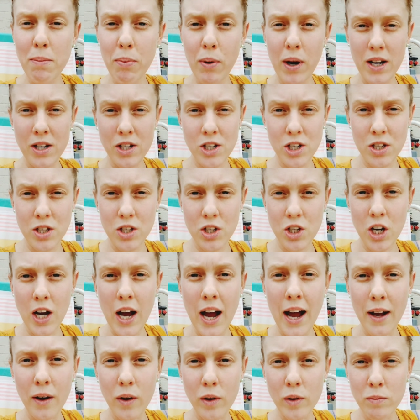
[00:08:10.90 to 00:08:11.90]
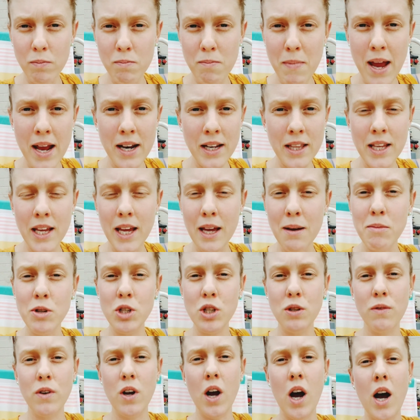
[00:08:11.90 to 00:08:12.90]
precious child made in the image
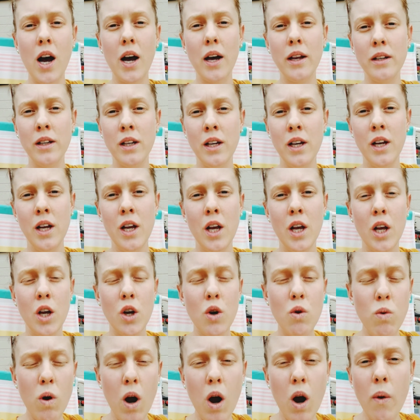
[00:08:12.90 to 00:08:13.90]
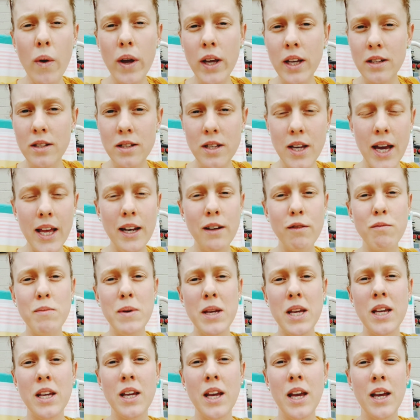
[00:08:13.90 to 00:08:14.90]
of God growing inside of
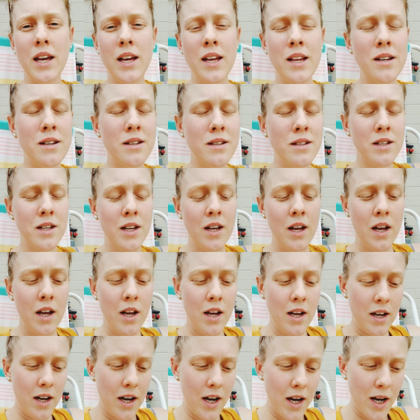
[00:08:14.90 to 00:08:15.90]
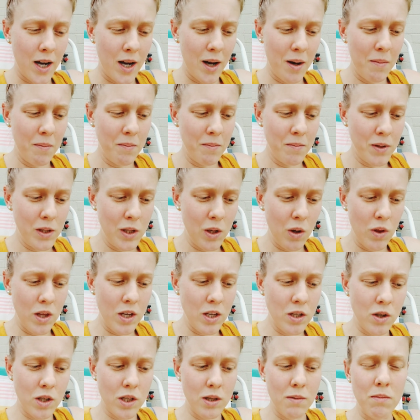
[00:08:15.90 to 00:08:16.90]
me. And so
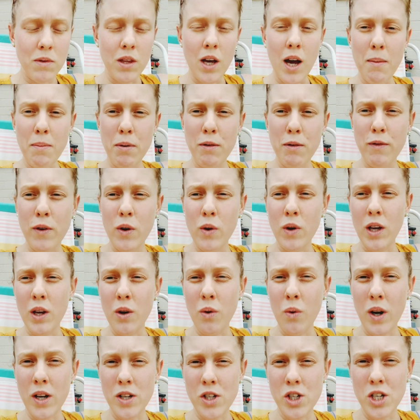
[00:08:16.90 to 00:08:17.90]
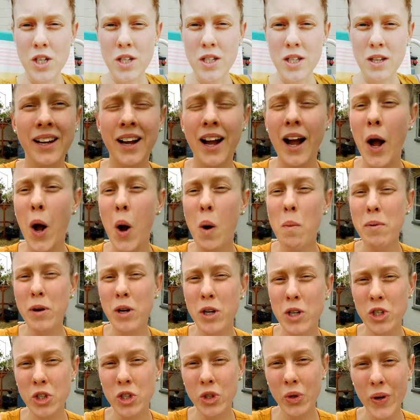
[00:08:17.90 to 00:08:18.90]
these are some thought-provoking questions. I hope you're
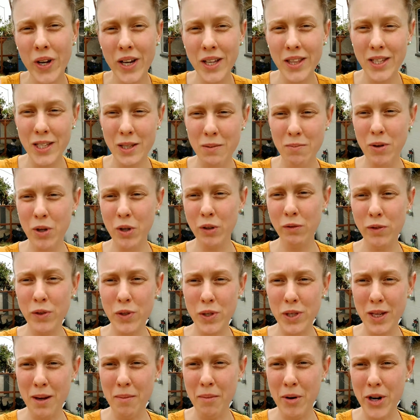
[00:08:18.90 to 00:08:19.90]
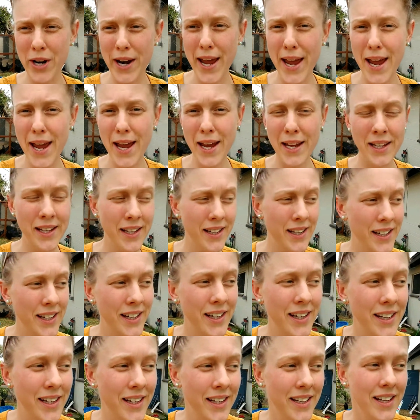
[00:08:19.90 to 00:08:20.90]
enjoying this beautiful summer day.
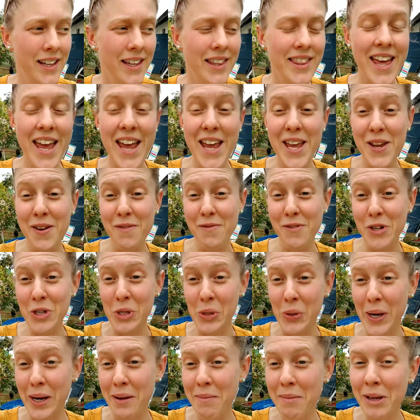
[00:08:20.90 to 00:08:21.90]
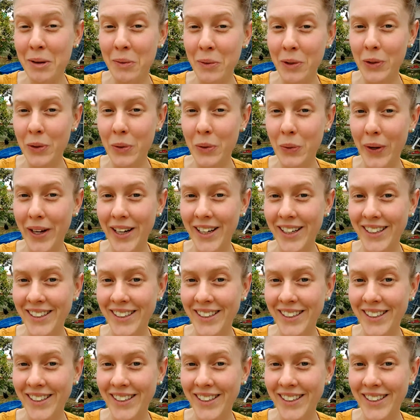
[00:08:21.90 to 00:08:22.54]
Thank you for joining me real quick.